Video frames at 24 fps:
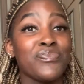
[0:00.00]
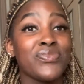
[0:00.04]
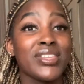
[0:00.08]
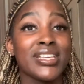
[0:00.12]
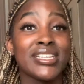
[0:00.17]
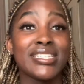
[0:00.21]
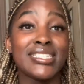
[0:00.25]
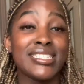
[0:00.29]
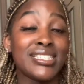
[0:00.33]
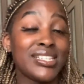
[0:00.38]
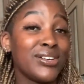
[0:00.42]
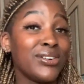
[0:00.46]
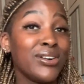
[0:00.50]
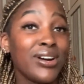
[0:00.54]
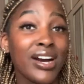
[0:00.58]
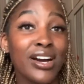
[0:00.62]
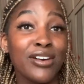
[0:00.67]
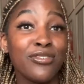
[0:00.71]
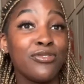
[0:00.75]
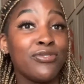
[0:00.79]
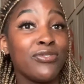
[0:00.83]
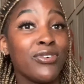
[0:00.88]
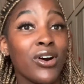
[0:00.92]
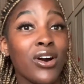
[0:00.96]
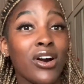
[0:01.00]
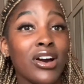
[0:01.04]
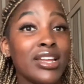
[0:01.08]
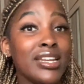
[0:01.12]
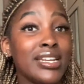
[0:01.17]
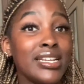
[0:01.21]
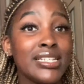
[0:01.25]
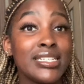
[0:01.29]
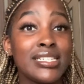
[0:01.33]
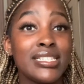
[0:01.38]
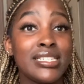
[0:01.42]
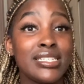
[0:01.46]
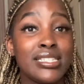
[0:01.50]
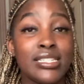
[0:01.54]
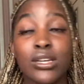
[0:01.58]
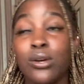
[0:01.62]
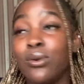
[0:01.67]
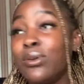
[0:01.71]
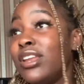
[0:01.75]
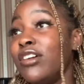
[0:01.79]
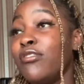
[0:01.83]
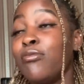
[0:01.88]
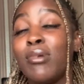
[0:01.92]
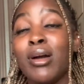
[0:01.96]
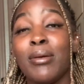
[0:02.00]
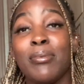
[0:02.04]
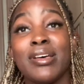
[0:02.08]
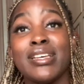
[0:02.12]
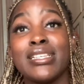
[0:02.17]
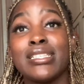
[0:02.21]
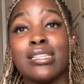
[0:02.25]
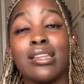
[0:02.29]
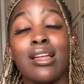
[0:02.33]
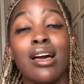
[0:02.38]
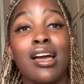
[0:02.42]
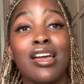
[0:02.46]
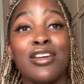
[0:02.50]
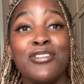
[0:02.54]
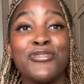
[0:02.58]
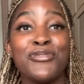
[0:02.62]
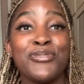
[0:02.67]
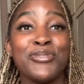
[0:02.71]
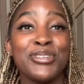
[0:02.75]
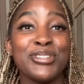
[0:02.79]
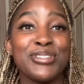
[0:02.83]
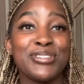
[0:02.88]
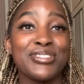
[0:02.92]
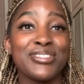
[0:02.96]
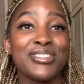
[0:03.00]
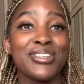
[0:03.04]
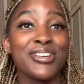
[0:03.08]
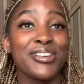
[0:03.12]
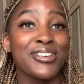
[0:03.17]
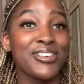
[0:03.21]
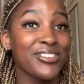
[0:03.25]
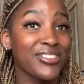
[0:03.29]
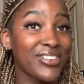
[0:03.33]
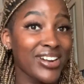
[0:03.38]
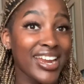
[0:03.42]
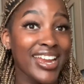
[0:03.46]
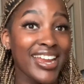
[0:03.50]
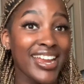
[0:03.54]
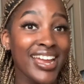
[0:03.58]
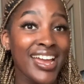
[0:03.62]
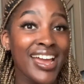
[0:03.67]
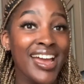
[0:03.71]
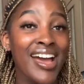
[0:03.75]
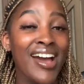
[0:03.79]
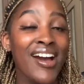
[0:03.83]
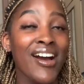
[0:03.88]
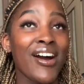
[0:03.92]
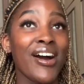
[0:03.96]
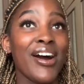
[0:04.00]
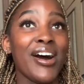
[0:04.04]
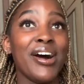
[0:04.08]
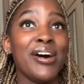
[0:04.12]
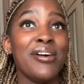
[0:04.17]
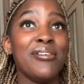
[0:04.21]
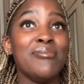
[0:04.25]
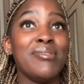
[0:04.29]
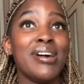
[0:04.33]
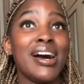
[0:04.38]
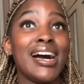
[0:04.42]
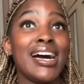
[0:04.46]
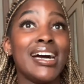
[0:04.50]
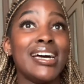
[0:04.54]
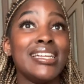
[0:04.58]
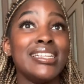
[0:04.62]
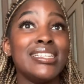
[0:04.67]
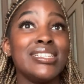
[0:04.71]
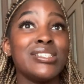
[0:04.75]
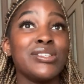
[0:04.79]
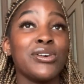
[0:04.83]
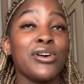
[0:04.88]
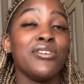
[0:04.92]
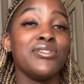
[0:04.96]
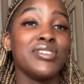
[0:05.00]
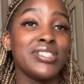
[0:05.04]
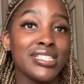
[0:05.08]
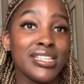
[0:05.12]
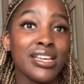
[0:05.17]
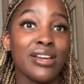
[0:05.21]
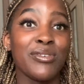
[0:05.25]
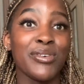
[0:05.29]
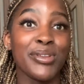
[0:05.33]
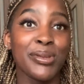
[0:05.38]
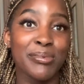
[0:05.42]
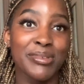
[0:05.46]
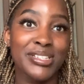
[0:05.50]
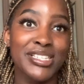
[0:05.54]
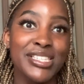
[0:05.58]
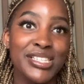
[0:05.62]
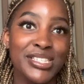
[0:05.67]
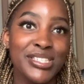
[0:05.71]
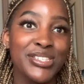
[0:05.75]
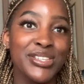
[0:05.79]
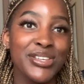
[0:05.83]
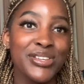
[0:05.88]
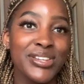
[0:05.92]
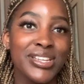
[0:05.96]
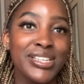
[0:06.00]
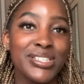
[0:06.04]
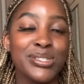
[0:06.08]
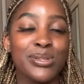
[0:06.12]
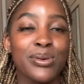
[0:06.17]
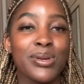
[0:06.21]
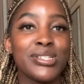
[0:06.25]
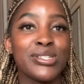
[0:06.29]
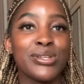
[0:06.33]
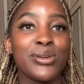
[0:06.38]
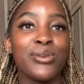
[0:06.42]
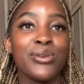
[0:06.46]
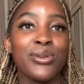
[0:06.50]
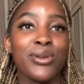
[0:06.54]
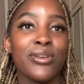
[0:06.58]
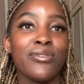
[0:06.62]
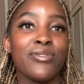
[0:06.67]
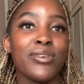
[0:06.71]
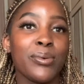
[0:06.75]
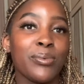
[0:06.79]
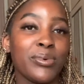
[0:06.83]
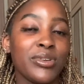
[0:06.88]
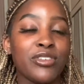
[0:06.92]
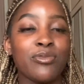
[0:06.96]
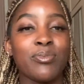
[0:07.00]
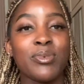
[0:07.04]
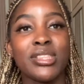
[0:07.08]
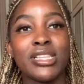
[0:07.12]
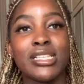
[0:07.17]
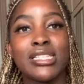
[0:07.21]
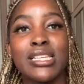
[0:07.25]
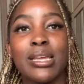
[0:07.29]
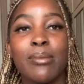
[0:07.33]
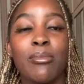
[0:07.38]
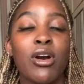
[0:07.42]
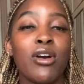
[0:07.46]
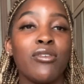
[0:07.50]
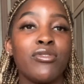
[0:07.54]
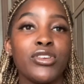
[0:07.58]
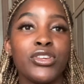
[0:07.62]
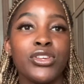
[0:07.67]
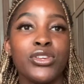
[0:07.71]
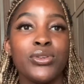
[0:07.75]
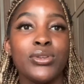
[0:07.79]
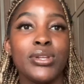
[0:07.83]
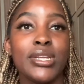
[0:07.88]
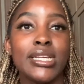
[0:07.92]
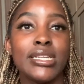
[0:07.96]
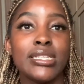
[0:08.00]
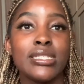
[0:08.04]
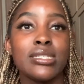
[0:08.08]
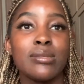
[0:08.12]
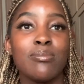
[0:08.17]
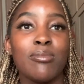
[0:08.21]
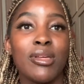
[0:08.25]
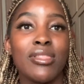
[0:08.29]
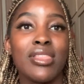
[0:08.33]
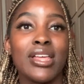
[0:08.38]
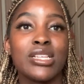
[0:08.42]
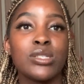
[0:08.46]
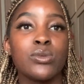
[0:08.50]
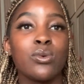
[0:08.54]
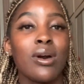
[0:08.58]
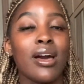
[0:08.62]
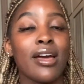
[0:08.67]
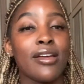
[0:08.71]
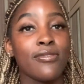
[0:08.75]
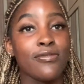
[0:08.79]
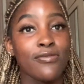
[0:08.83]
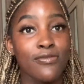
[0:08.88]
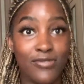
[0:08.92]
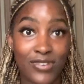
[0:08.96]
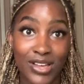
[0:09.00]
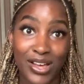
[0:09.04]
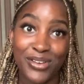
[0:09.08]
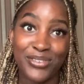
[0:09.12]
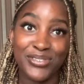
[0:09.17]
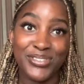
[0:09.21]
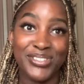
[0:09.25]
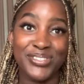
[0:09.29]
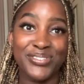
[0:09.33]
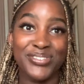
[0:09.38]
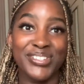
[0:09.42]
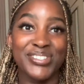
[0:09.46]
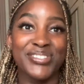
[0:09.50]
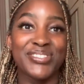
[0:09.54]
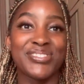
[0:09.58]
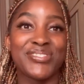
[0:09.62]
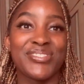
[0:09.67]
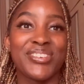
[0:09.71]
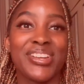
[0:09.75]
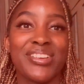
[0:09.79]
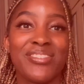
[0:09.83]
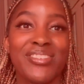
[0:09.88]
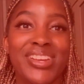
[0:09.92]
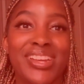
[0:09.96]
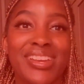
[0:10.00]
still have fun, still live my best life was great. And obviously I've only been to this uni, so I don't know if it would have been the same at other unis, but that's what I found, which was really, really